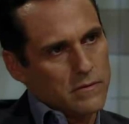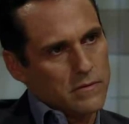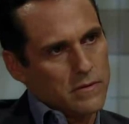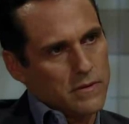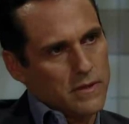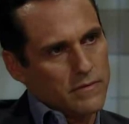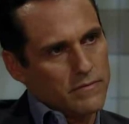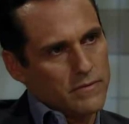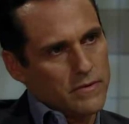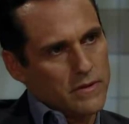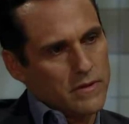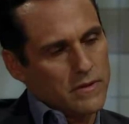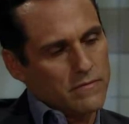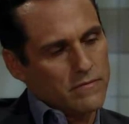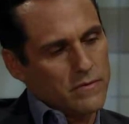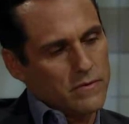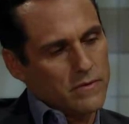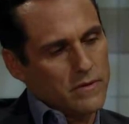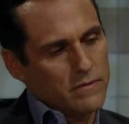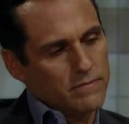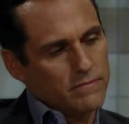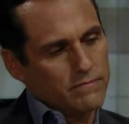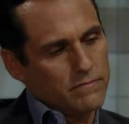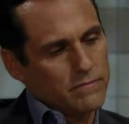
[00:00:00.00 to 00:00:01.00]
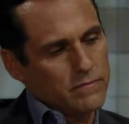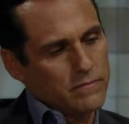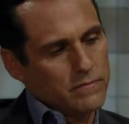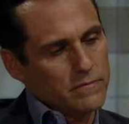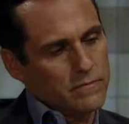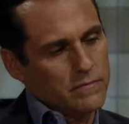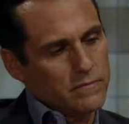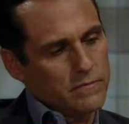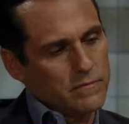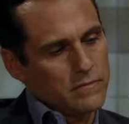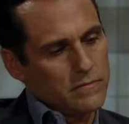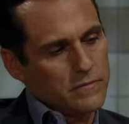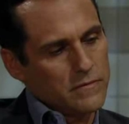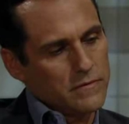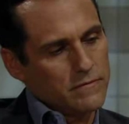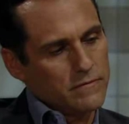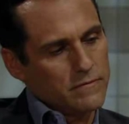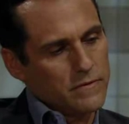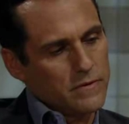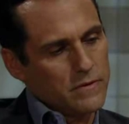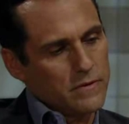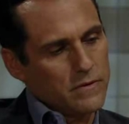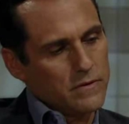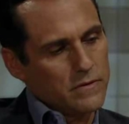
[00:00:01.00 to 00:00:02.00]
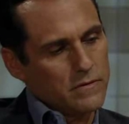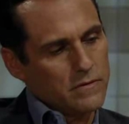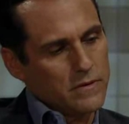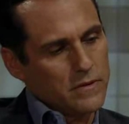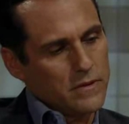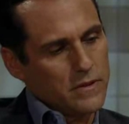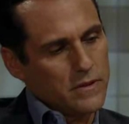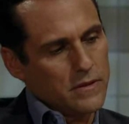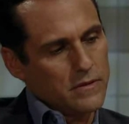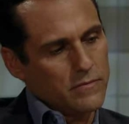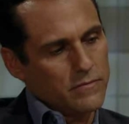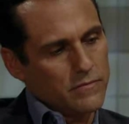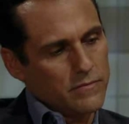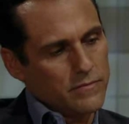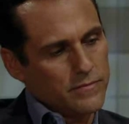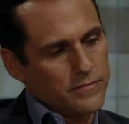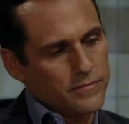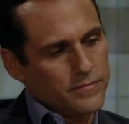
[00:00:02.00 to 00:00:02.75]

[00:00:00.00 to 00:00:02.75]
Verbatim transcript: Or have to give her up for her own good.